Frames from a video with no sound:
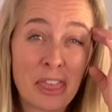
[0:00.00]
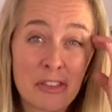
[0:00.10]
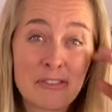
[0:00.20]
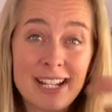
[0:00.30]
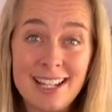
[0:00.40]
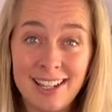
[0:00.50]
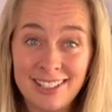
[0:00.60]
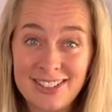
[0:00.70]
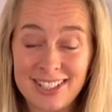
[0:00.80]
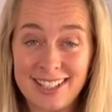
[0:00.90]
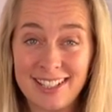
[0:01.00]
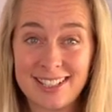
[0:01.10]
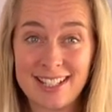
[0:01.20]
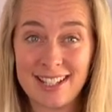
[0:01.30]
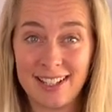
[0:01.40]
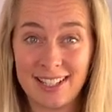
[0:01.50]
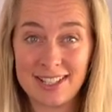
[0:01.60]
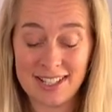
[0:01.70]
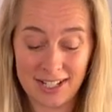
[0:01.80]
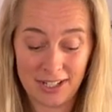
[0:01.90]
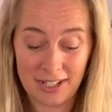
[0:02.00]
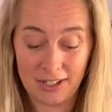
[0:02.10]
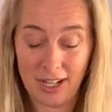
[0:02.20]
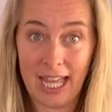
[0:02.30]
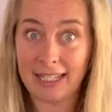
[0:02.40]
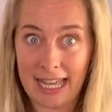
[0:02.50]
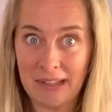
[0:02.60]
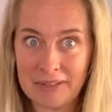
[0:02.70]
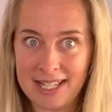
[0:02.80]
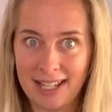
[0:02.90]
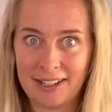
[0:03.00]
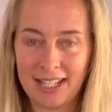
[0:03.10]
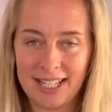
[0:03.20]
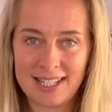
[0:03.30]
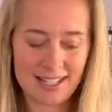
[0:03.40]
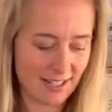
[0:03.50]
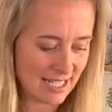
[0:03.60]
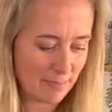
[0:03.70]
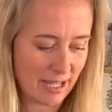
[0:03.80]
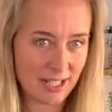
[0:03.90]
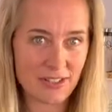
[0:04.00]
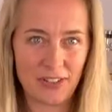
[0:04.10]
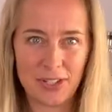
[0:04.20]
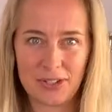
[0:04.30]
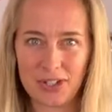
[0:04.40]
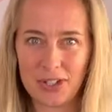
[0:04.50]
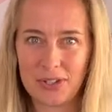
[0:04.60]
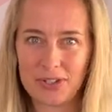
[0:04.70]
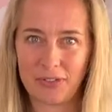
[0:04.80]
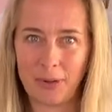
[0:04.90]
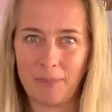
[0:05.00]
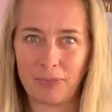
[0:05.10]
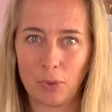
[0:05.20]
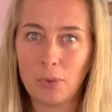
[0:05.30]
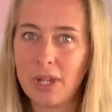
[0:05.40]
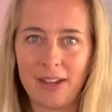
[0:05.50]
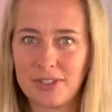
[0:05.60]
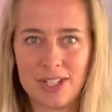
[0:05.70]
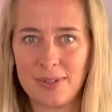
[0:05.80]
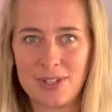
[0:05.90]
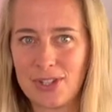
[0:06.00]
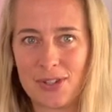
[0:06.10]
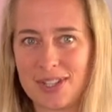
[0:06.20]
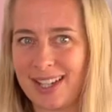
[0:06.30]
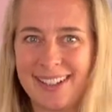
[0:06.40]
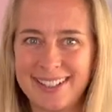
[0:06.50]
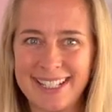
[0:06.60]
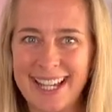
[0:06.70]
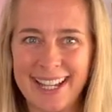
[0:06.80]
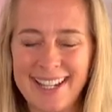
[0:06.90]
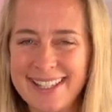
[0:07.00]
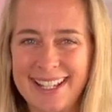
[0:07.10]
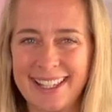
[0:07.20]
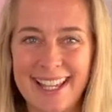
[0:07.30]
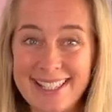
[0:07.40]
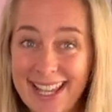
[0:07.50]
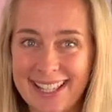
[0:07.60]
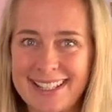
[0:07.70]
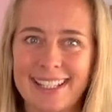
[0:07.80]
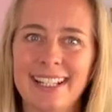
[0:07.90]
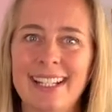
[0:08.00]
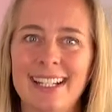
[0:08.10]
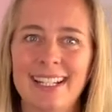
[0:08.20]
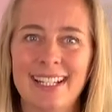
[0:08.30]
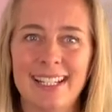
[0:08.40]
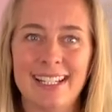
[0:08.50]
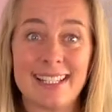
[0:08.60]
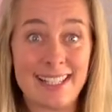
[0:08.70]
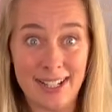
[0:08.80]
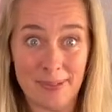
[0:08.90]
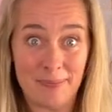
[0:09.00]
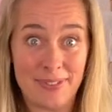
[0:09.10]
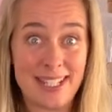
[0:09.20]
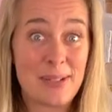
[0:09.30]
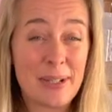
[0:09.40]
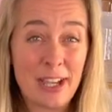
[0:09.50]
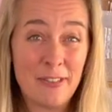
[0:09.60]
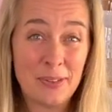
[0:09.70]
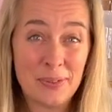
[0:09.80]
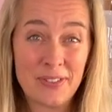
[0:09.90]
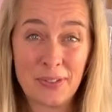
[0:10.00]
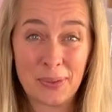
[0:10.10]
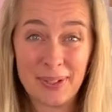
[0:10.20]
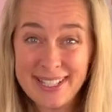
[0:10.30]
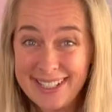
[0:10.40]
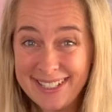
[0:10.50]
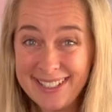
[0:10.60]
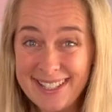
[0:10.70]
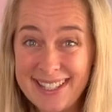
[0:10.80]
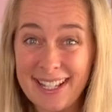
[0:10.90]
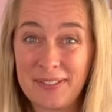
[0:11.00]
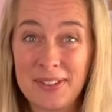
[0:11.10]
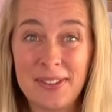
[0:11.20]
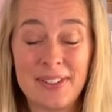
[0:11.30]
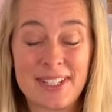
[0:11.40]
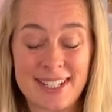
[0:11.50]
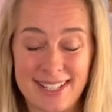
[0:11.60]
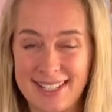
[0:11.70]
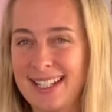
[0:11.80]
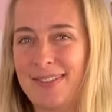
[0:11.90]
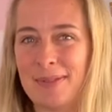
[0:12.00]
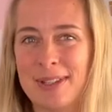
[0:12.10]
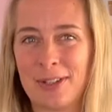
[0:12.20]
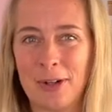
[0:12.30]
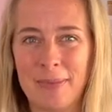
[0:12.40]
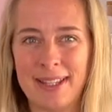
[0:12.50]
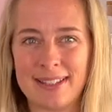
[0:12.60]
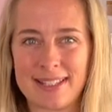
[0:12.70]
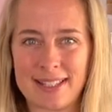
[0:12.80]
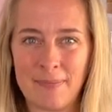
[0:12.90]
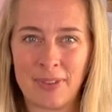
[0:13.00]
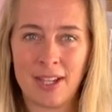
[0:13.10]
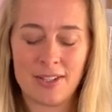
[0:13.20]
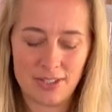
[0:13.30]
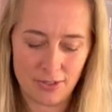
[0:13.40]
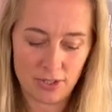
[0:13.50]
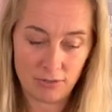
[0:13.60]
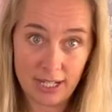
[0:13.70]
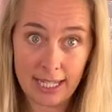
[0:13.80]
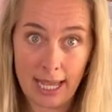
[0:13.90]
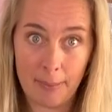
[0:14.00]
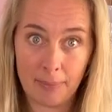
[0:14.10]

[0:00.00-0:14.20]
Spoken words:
300 card designs and counting in Design Space for you to choose from. All you have to do is choose the card and get cutting, that's it. So, did we cover all of your questions? If not, just leave them in the comments. So to recap,